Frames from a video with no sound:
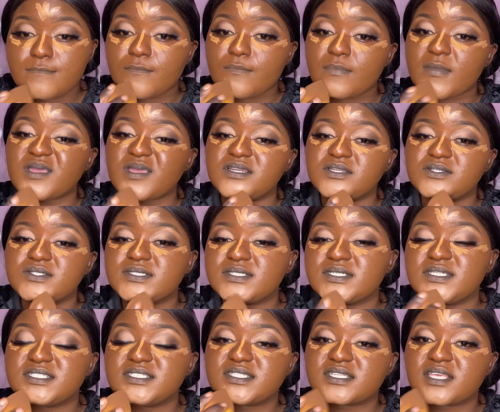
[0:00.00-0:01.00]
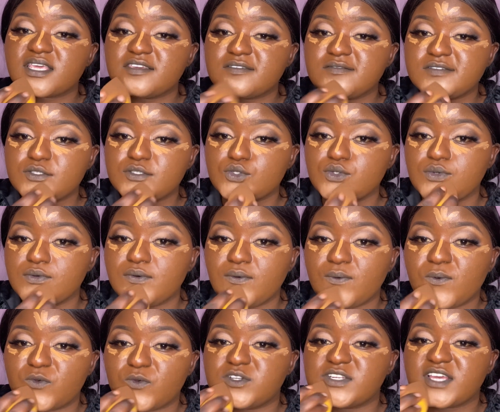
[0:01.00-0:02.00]
When you see, it gives you
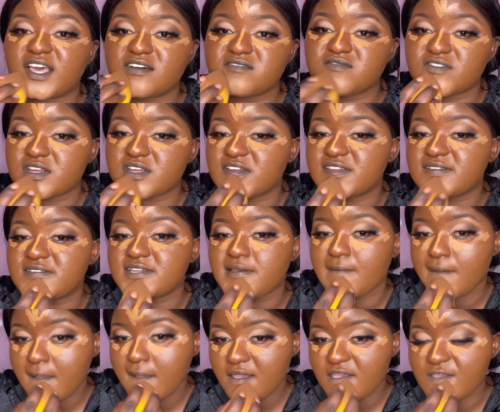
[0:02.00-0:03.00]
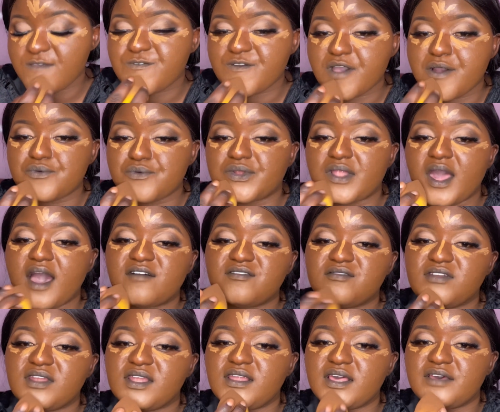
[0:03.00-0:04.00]
good coverage. If I would have
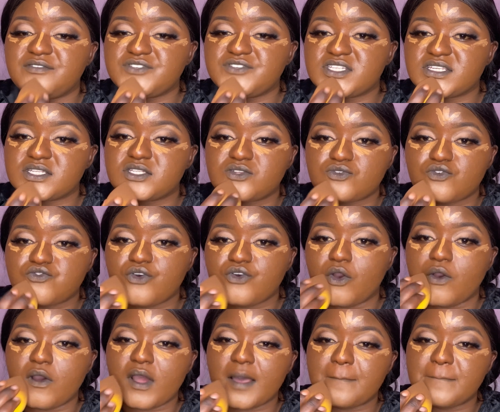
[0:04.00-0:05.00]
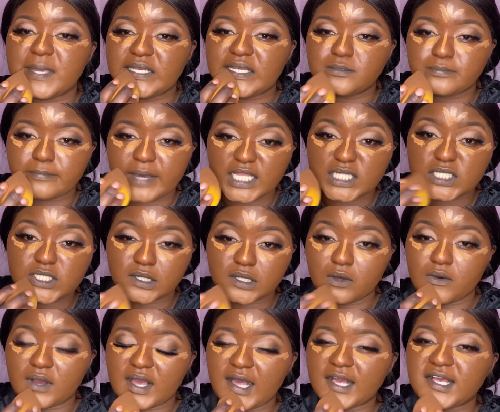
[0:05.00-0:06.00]
left it for a bit much
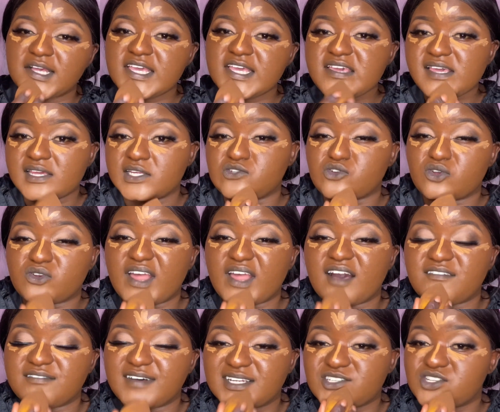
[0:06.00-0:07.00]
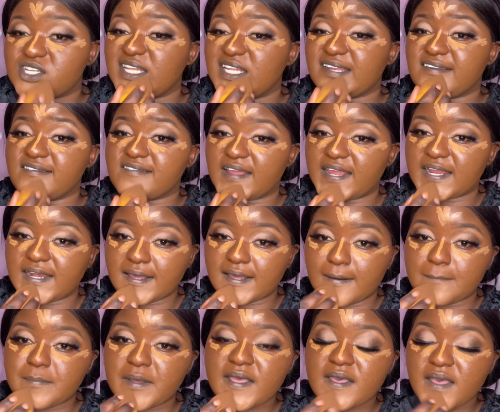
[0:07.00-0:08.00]
longer, it would have actually dried up
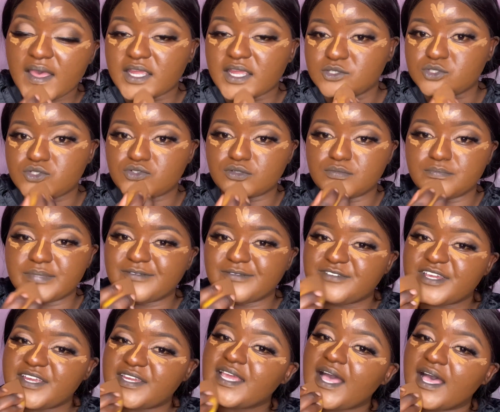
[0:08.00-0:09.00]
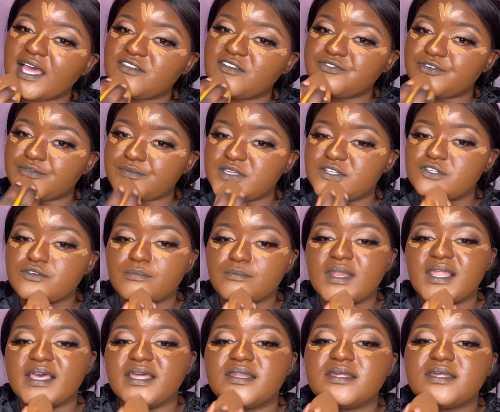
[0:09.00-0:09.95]
and it would be very hard for me to blend.